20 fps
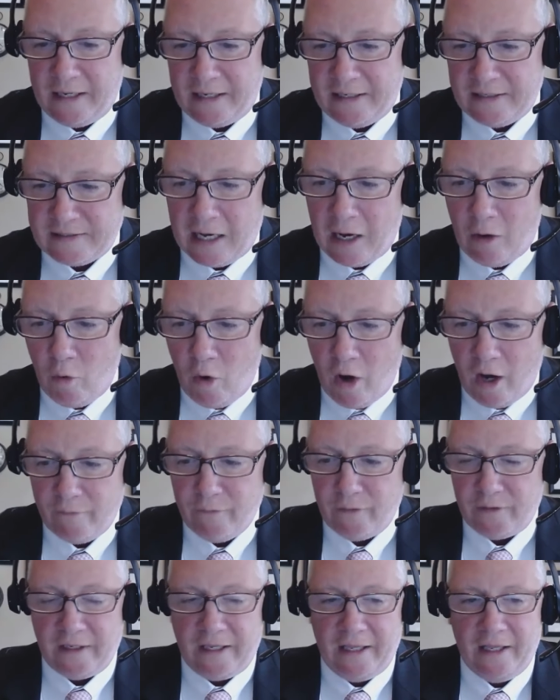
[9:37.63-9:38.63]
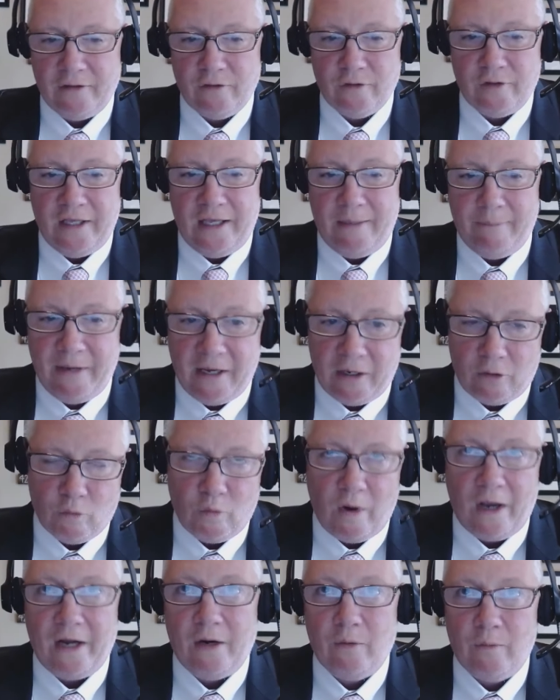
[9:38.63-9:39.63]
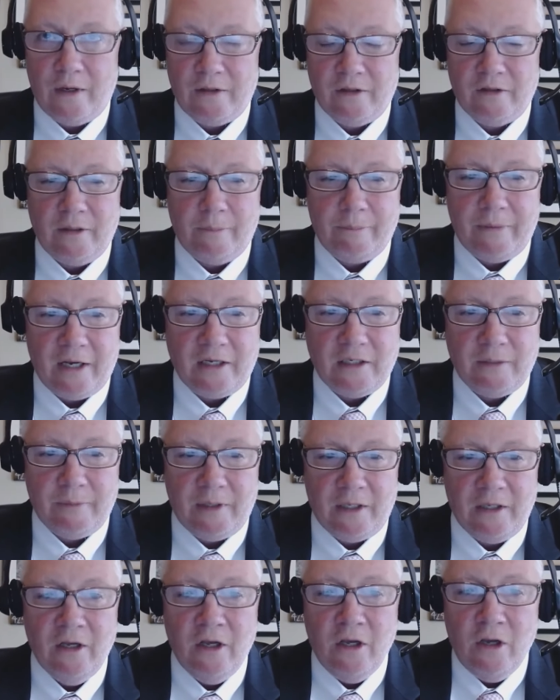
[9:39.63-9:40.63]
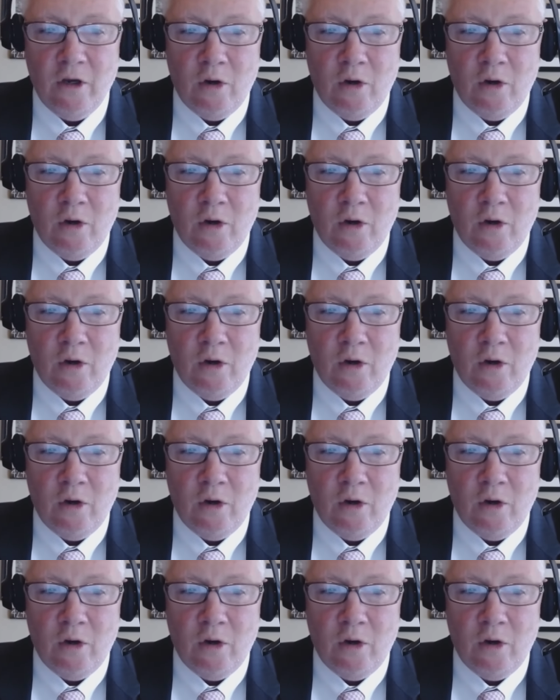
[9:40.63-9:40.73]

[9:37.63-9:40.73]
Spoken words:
that is how often the cancer came back right around the lumpectomy,